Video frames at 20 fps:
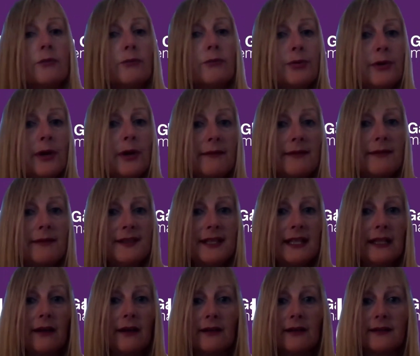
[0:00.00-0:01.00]
on
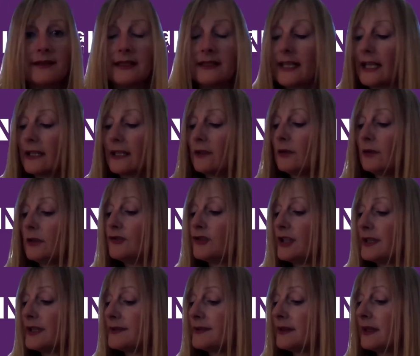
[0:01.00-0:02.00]
privacy enhancing
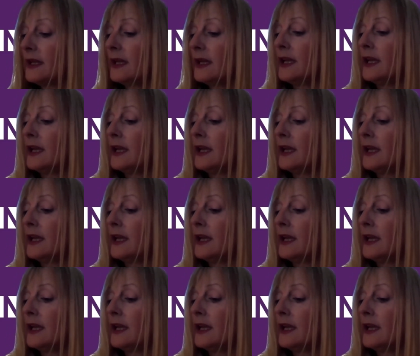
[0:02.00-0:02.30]
technologies.